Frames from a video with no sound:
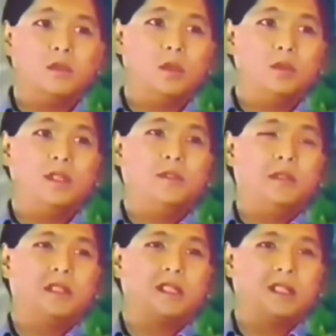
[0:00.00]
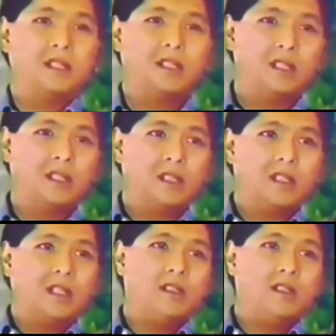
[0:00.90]
No different.
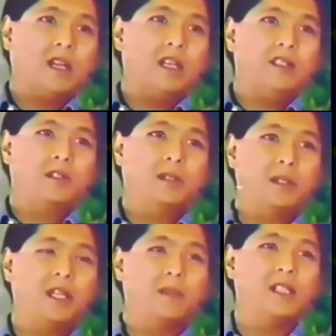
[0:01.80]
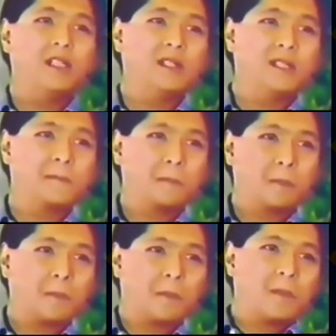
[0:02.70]
I do not believe that
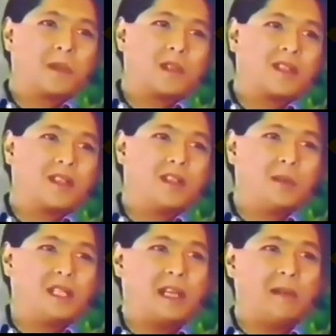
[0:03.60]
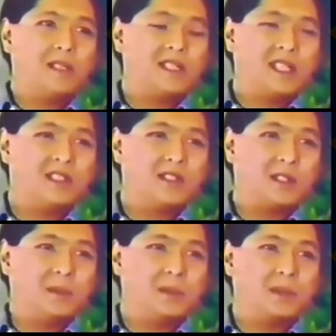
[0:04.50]
what happened at
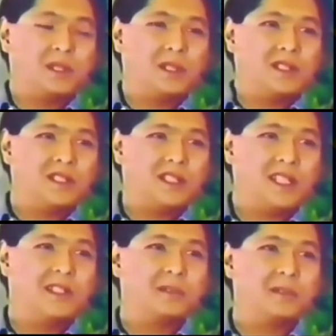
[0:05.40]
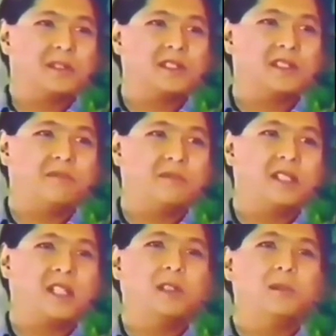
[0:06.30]
EDSA was, I think it was
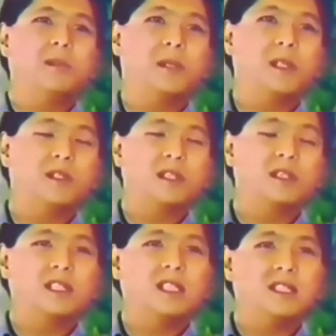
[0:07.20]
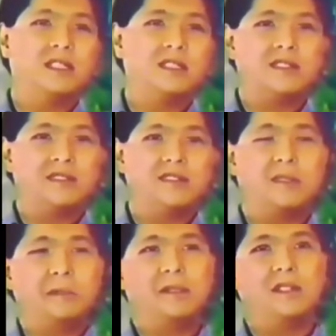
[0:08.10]
terribly well organized.
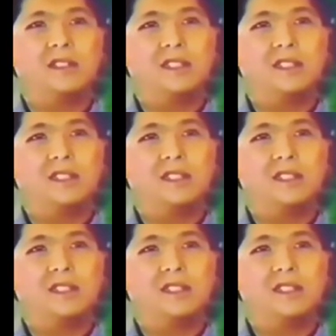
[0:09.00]
I mean,